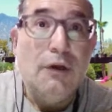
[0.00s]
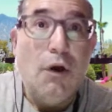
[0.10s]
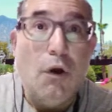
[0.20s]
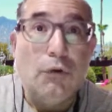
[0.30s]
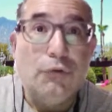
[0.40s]

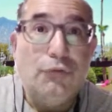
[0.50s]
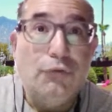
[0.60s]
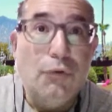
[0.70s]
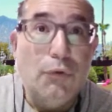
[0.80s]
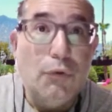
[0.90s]
or
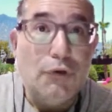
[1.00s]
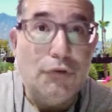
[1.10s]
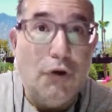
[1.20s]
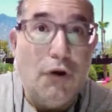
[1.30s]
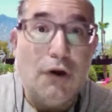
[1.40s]

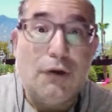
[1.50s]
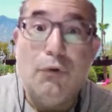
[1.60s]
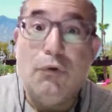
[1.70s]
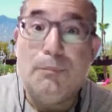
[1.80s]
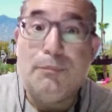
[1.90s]
dark
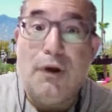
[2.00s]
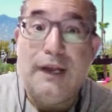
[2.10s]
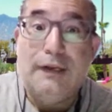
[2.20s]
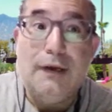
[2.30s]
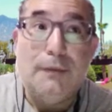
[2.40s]
or
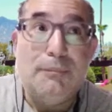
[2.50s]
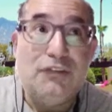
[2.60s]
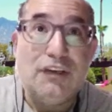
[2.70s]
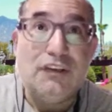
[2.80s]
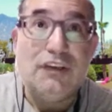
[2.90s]
bright a
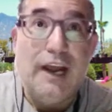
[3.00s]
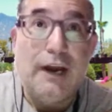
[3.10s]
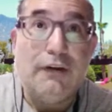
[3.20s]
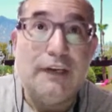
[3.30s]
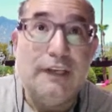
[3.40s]
particular
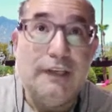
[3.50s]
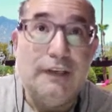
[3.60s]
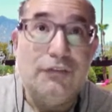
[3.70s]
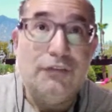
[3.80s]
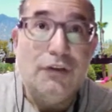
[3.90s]
area
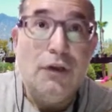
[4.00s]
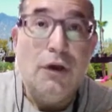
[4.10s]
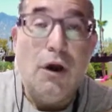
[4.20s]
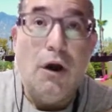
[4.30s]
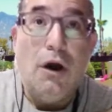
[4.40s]
is
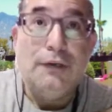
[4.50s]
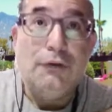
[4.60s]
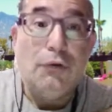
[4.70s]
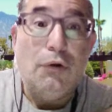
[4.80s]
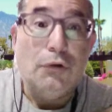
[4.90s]
on
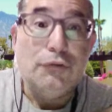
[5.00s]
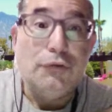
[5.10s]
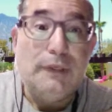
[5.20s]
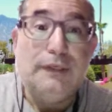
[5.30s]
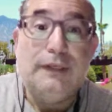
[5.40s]
your
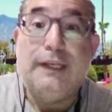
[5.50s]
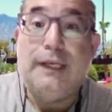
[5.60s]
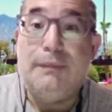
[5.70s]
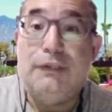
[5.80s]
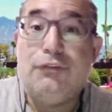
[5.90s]
ultimate
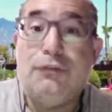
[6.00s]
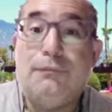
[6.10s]
image.